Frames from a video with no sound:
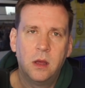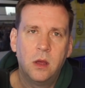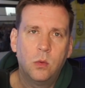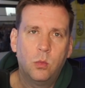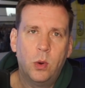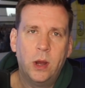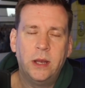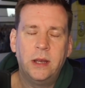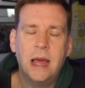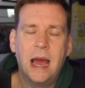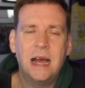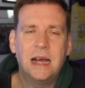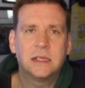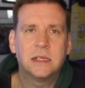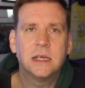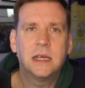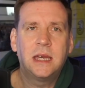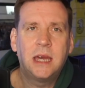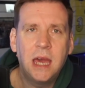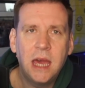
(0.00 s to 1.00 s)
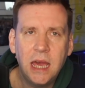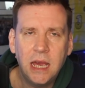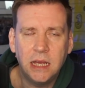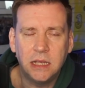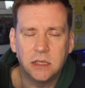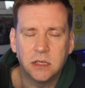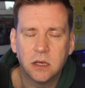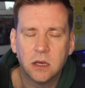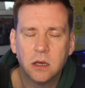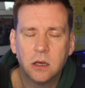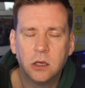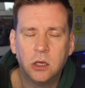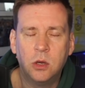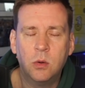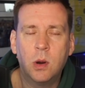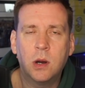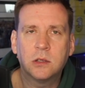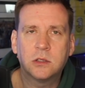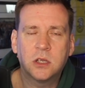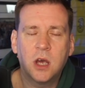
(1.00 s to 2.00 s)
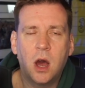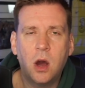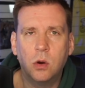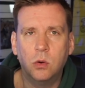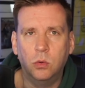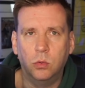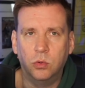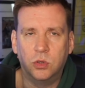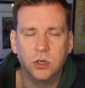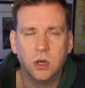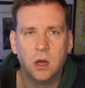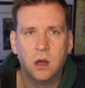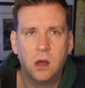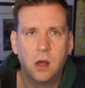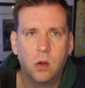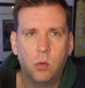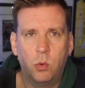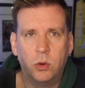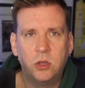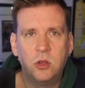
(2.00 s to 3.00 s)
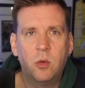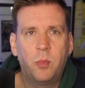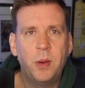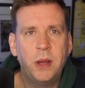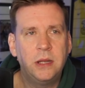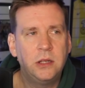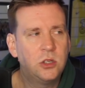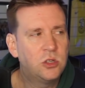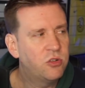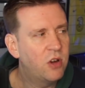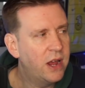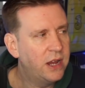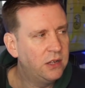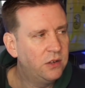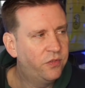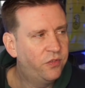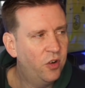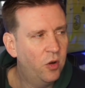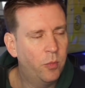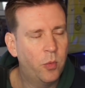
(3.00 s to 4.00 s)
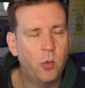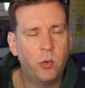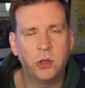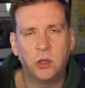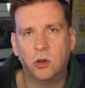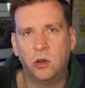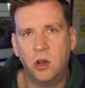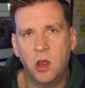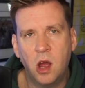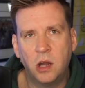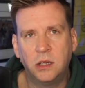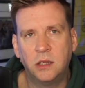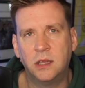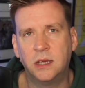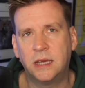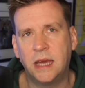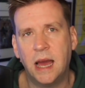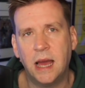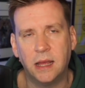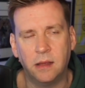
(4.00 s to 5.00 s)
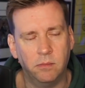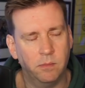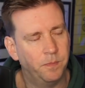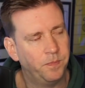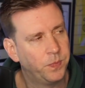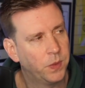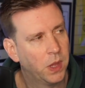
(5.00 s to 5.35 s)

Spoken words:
When, as a kid, you are told, when you're being trained football, when you're learning the game,